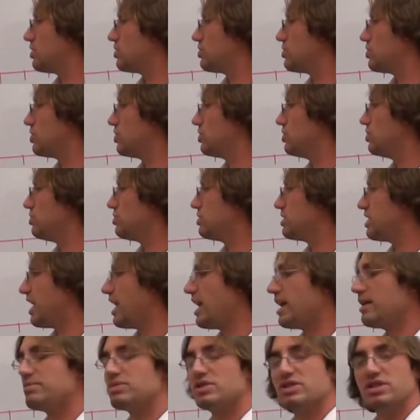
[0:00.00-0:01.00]
2
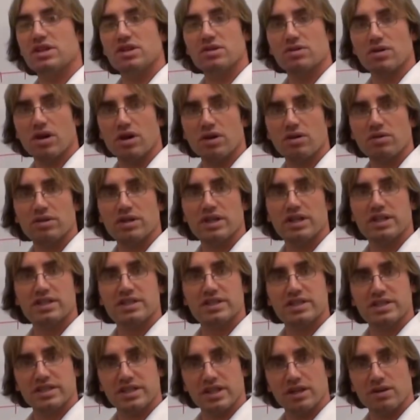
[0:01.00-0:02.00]
times 0 is
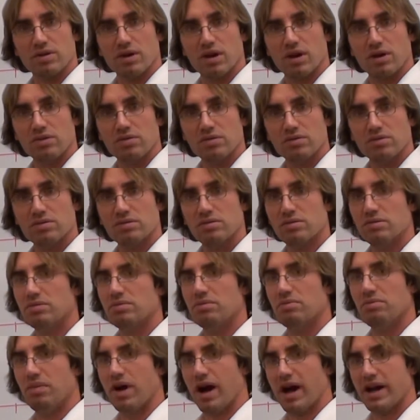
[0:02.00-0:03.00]
0,
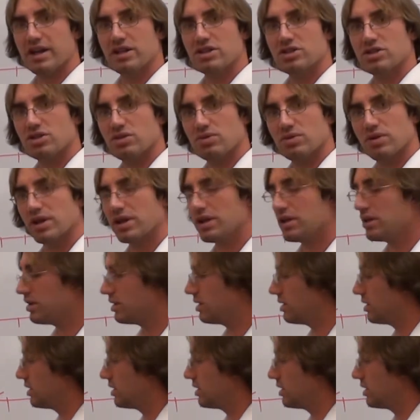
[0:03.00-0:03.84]
minus 3